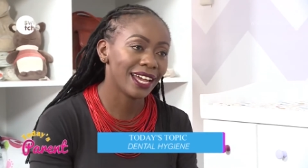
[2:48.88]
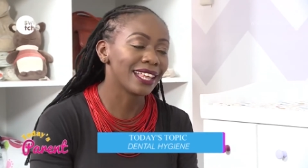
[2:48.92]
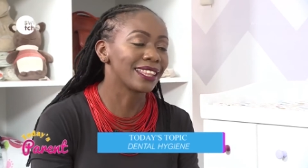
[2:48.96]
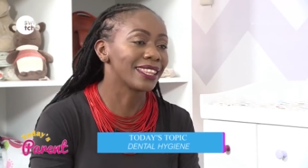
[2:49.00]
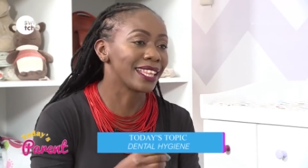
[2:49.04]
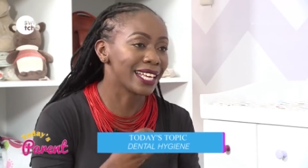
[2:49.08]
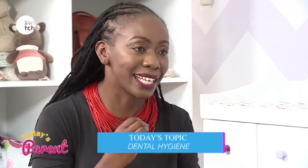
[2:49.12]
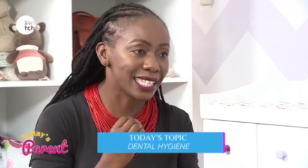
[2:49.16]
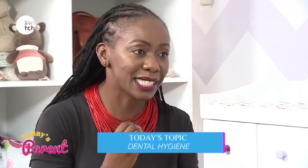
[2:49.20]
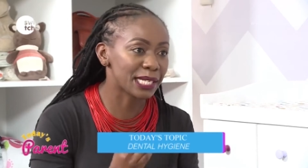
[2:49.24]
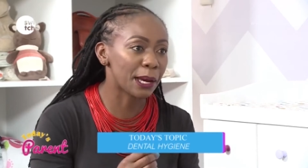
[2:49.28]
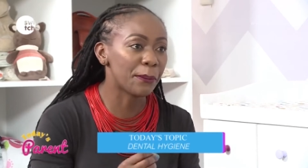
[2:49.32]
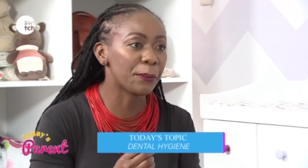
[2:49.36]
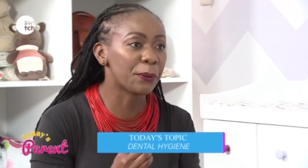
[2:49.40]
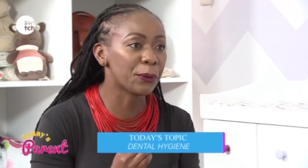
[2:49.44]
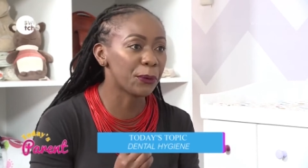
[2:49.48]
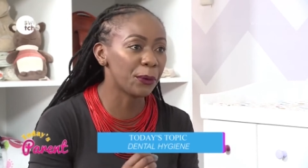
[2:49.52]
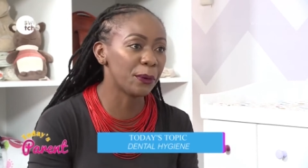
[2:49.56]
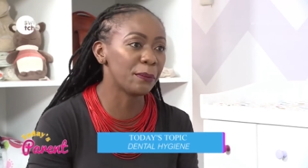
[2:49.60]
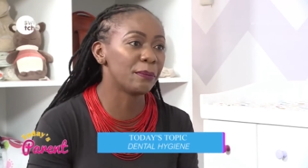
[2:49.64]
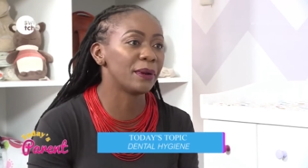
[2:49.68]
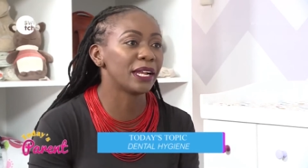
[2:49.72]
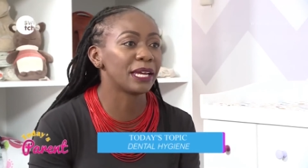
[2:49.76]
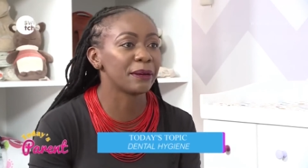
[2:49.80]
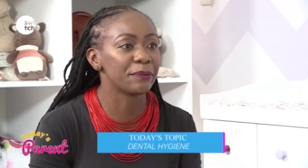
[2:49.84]
there is a
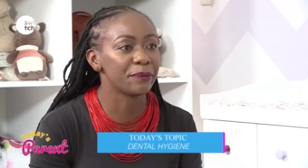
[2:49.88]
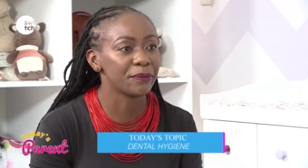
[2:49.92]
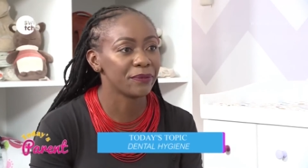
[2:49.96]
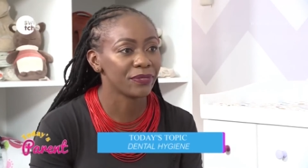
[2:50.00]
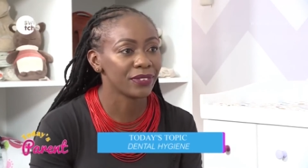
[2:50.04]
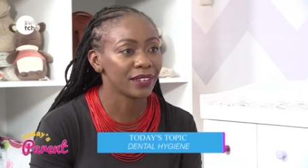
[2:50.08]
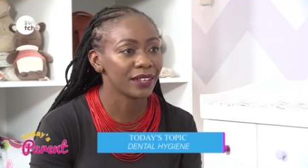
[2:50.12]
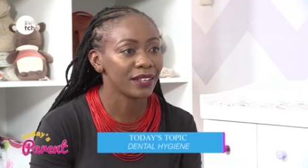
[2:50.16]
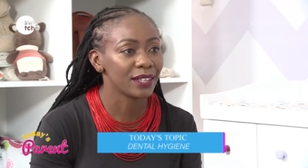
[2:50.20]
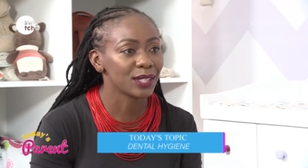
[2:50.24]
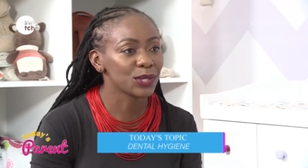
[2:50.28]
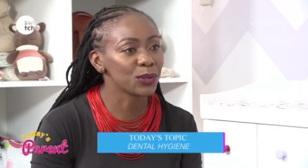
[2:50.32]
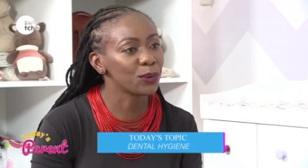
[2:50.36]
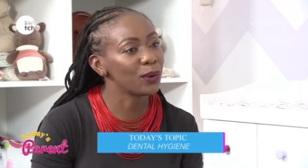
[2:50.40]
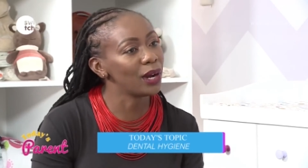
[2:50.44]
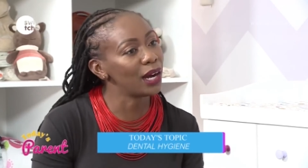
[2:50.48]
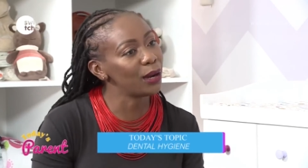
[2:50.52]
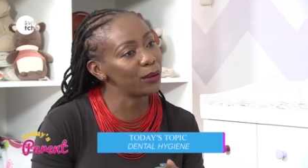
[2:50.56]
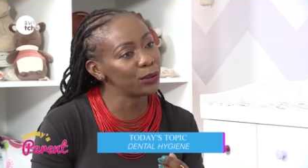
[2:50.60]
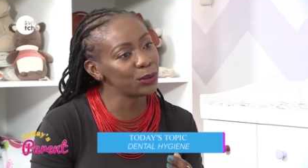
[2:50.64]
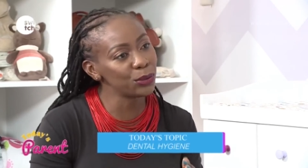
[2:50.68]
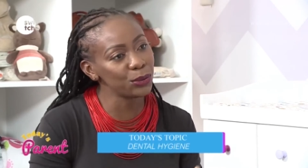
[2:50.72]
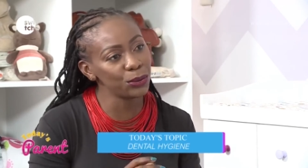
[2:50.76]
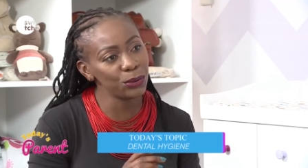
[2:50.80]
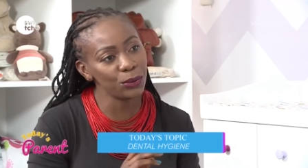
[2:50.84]
problem. So
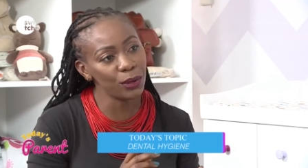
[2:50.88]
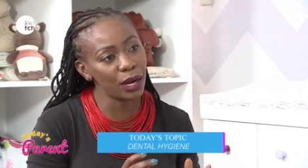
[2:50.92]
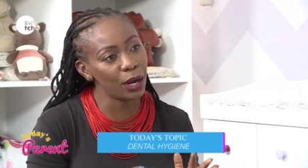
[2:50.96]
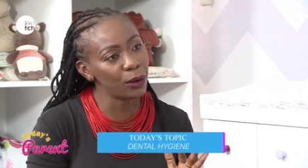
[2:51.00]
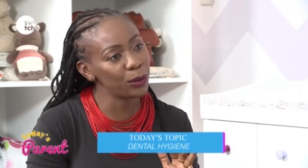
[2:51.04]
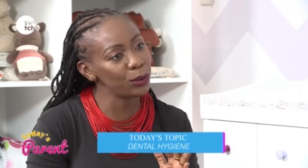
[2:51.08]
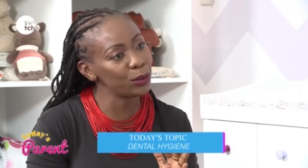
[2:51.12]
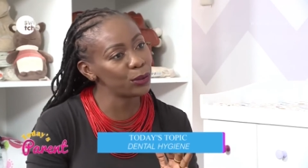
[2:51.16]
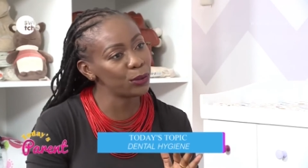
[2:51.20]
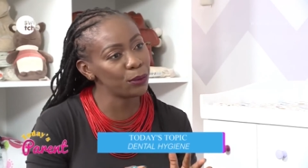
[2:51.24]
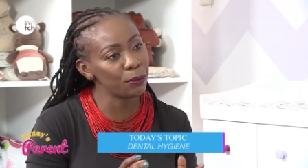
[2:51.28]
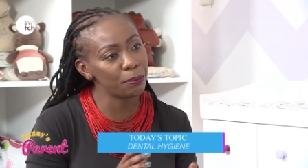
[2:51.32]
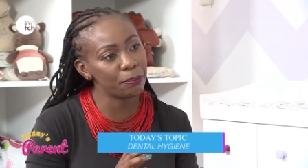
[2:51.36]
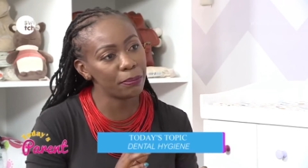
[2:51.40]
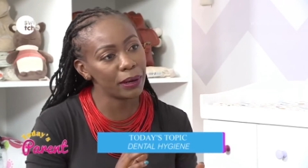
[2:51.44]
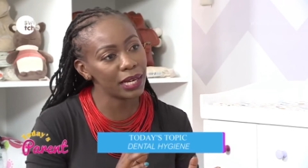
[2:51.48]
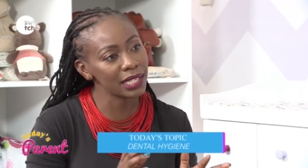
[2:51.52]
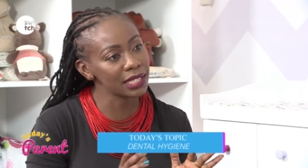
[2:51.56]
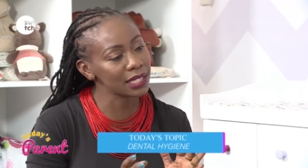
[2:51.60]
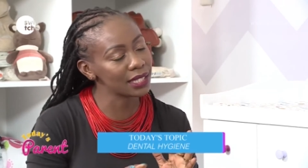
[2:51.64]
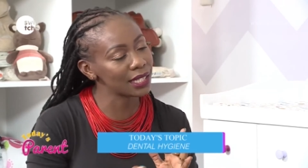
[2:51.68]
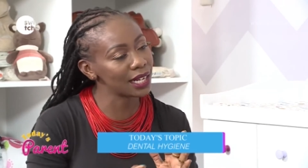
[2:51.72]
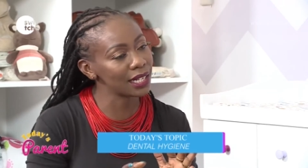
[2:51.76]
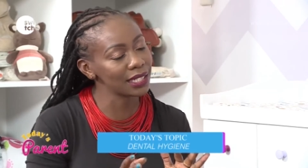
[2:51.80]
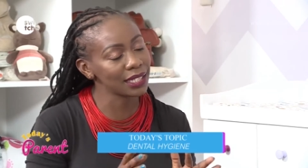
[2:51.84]
how do you, how do you
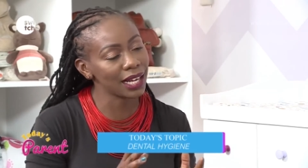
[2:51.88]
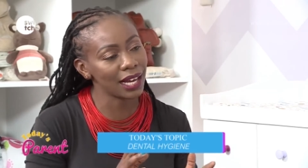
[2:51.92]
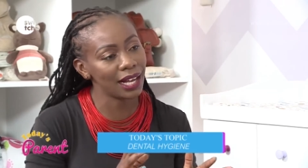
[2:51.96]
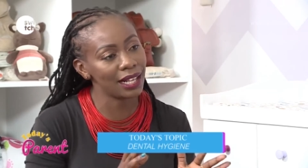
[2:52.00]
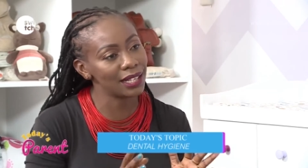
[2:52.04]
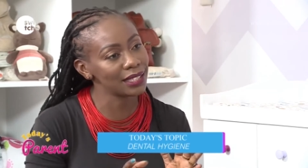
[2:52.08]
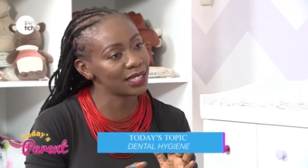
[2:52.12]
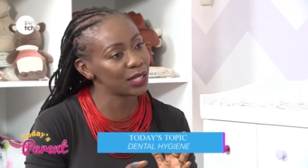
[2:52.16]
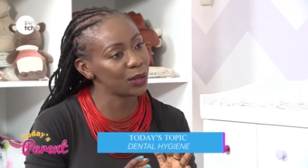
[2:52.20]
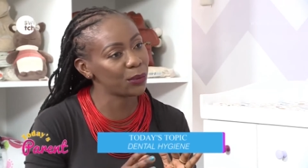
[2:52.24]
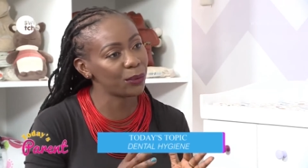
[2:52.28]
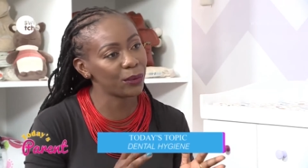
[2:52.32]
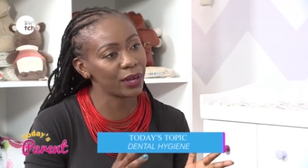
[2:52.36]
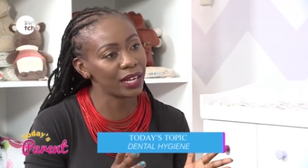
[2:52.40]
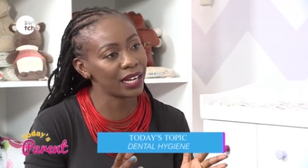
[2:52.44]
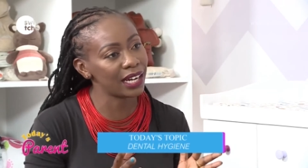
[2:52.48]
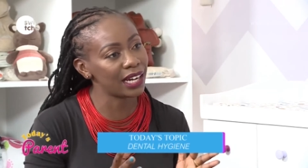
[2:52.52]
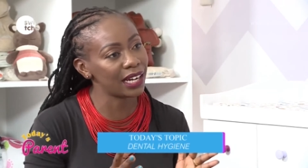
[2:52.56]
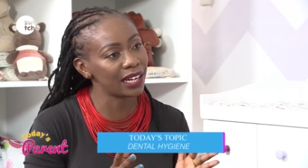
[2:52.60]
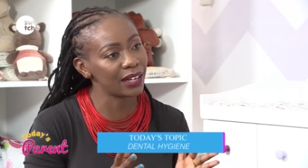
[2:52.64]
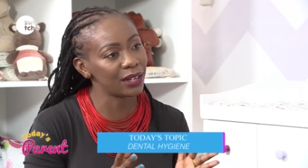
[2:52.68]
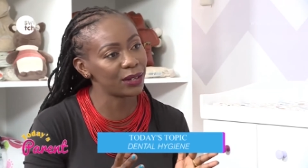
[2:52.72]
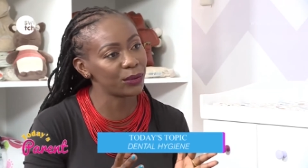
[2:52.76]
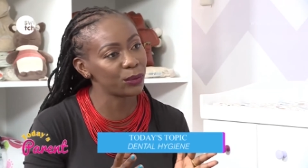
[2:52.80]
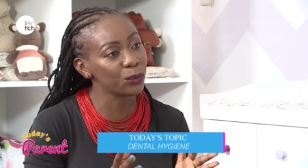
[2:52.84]
bust that culture
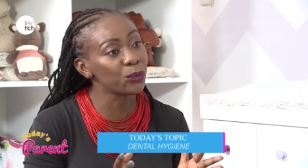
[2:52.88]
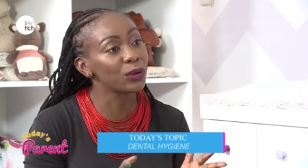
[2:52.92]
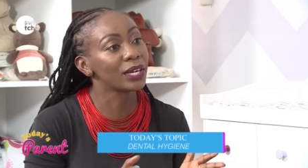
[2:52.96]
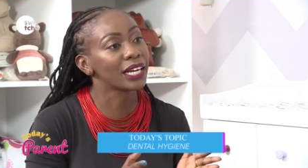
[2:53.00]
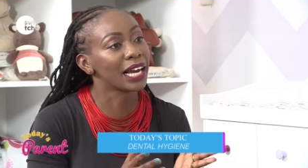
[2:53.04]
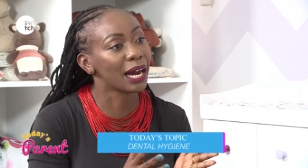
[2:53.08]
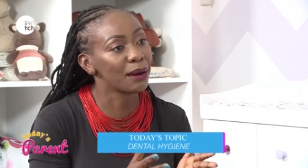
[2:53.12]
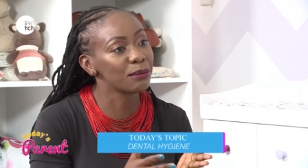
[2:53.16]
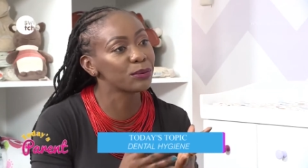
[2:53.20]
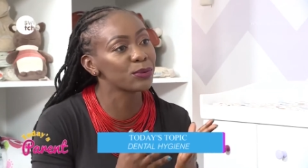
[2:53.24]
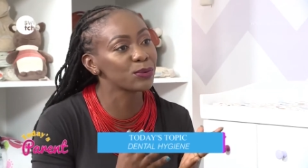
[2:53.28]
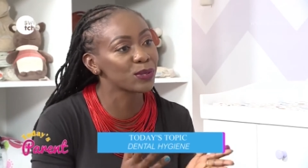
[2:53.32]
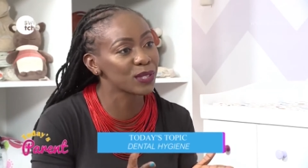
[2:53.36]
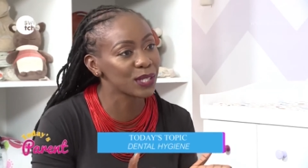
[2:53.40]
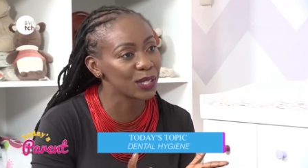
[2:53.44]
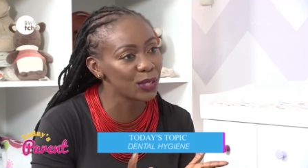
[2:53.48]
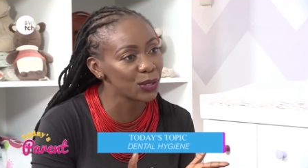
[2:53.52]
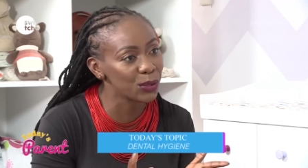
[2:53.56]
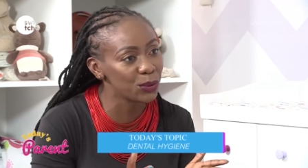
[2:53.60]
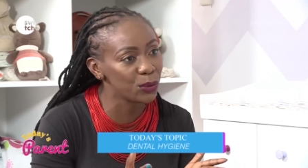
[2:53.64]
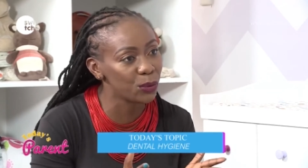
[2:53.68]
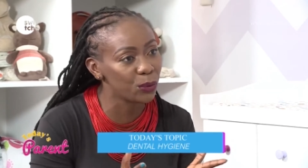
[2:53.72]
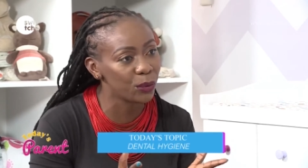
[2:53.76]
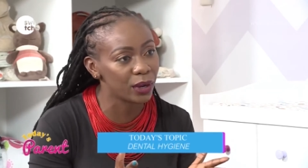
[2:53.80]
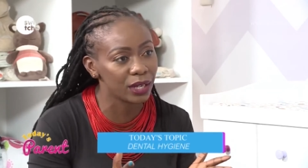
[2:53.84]
where we come to see
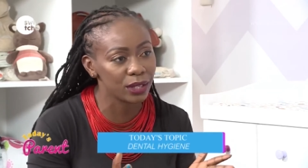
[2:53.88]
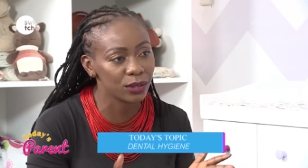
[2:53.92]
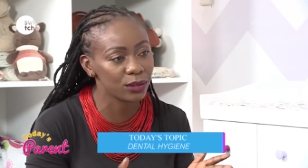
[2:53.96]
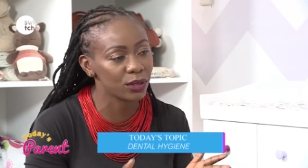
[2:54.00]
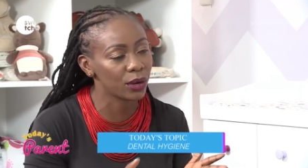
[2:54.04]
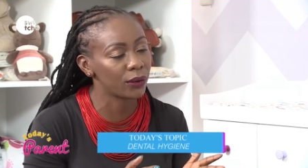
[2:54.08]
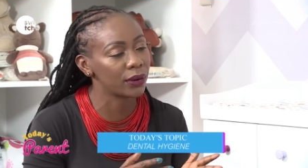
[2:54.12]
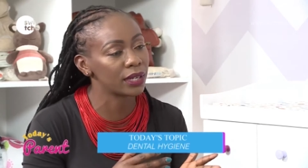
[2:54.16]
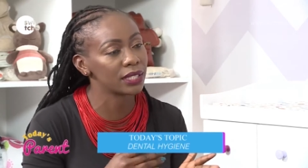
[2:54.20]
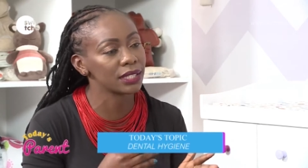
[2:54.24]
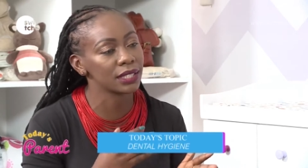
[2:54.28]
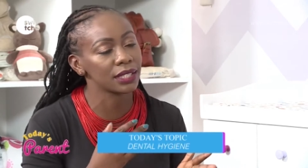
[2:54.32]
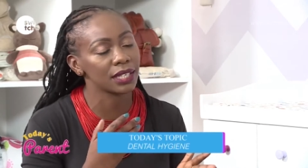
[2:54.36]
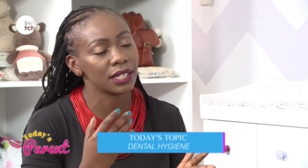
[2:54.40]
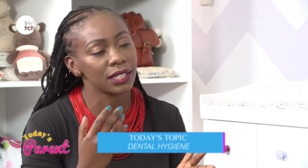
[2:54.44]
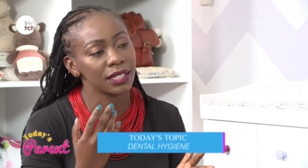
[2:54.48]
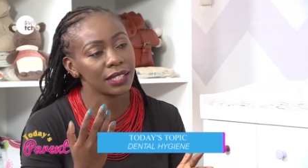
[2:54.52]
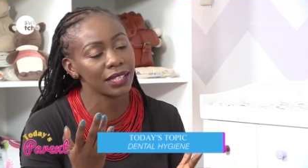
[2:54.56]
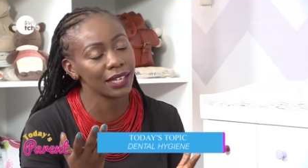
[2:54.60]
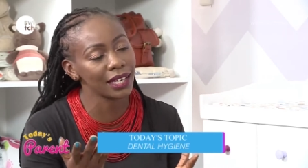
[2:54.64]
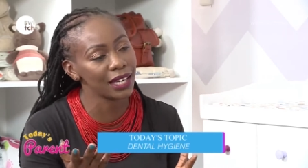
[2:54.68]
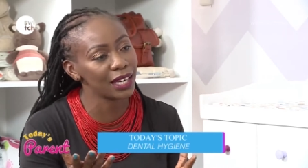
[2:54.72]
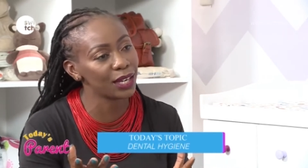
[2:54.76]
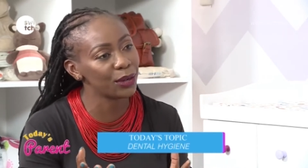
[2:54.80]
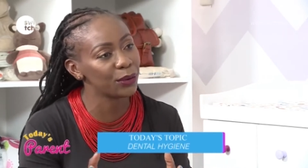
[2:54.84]
you when, you know, our teeth are
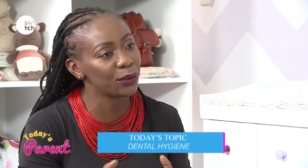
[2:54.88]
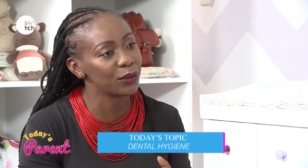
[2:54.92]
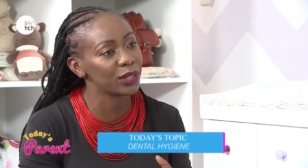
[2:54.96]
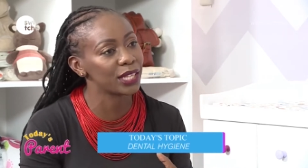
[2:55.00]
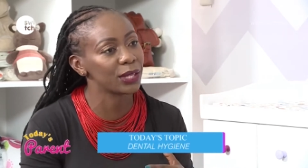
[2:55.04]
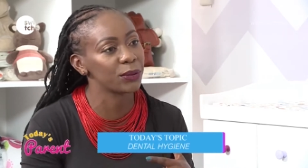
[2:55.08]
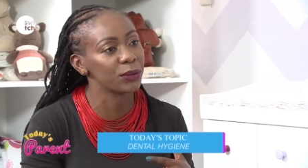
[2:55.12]
decaying or